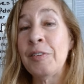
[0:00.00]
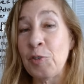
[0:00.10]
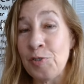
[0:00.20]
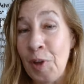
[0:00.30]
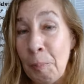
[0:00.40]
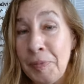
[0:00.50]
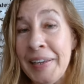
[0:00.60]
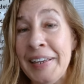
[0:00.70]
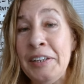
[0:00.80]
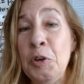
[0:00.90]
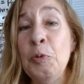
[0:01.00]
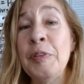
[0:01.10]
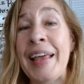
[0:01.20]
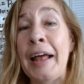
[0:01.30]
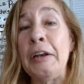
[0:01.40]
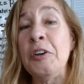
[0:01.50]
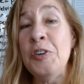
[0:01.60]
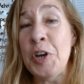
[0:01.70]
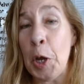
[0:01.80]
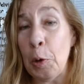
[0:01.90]
there's something in you that
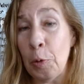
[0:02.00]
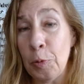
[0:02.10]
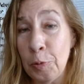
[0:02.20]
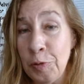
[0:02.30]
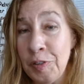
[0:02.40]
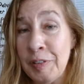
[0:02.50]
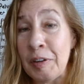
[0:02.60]
knows,